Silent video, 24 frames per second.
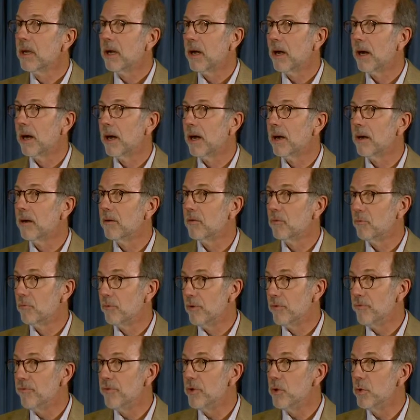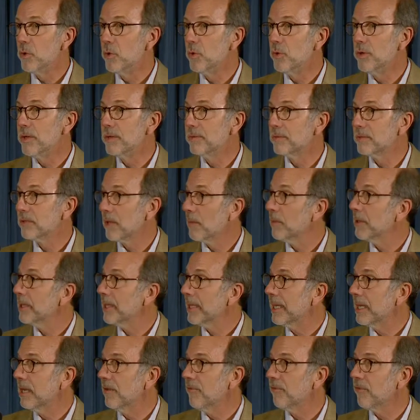reviewed some of the
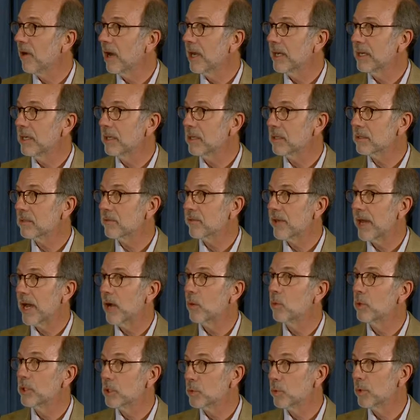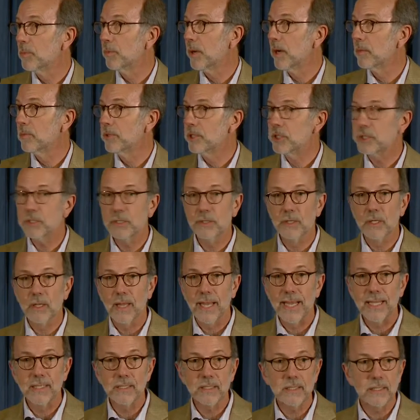key findings of that, which were published in The
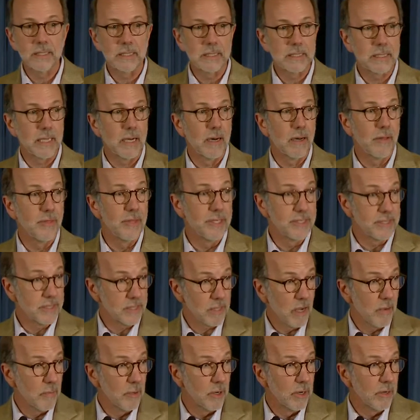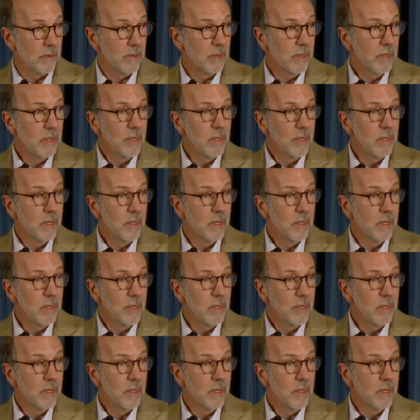Lancet this summer.